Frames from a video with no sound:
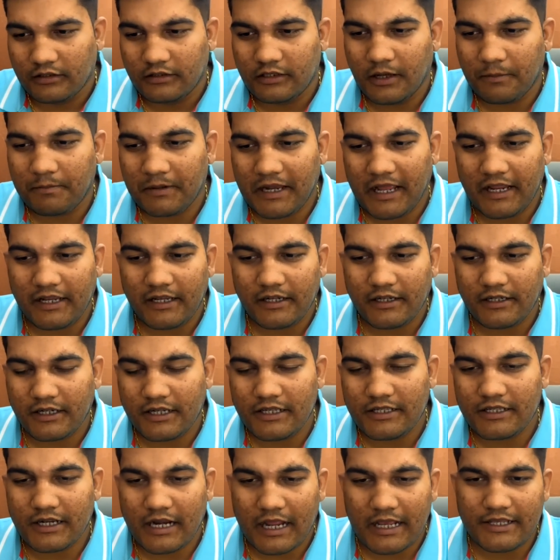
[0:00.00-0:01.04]
The planet
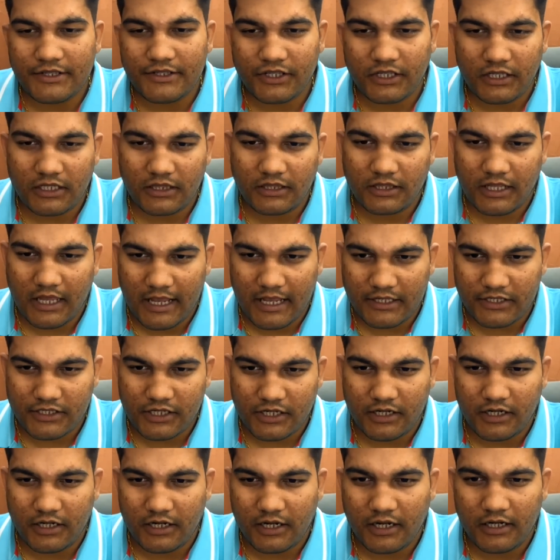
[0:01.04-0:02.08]
is rising in the
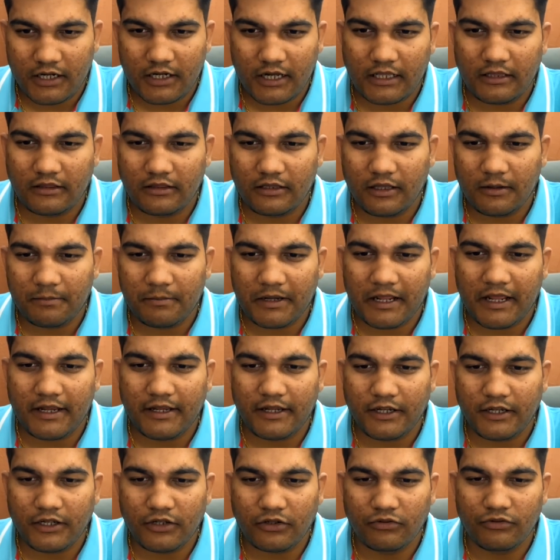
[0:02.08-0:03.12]
ascendant and the
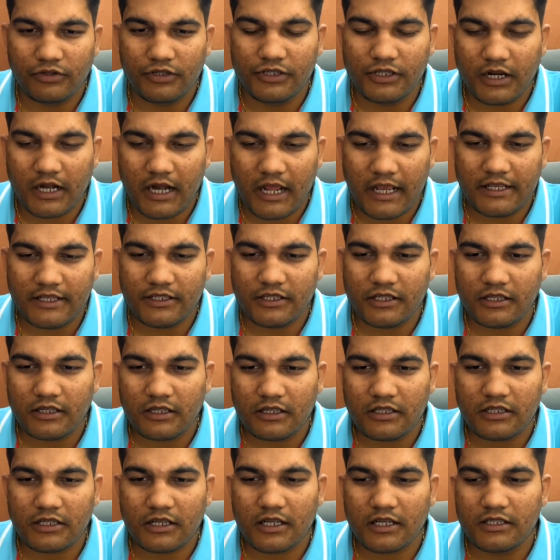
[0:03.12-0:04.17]
planet who is rising
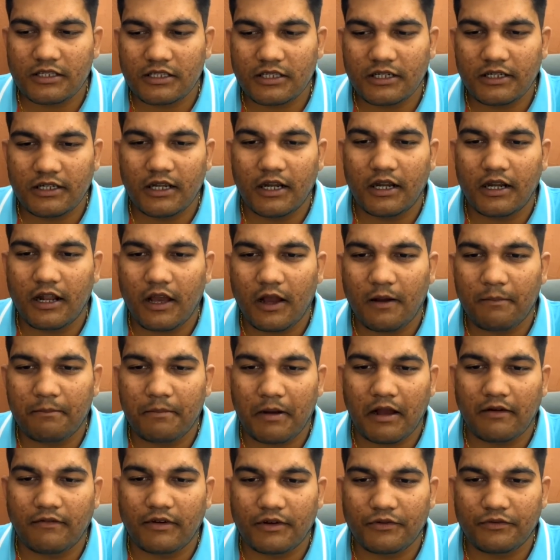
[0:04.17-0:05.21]
is considered a
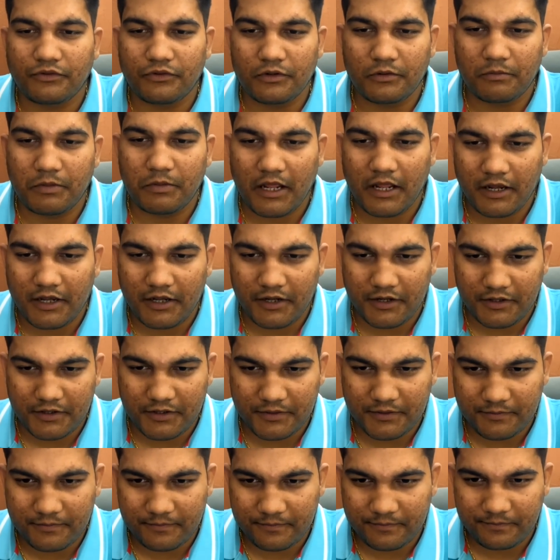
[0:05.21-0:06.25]
powerful planet.
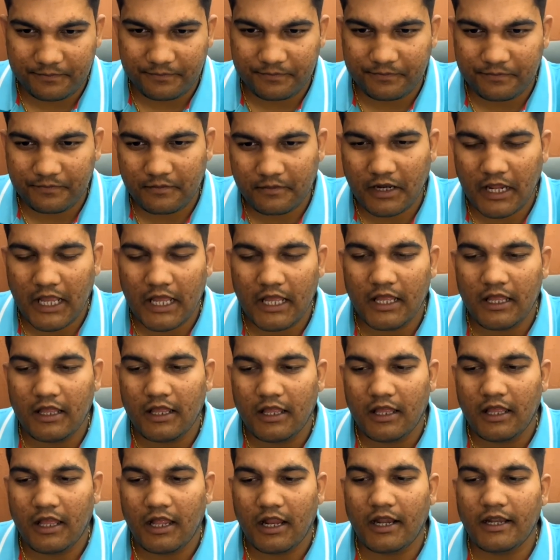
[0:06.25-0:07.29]

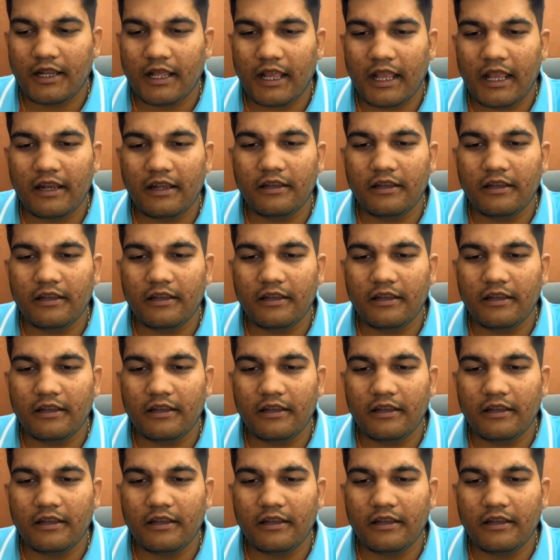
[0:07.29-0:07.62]
And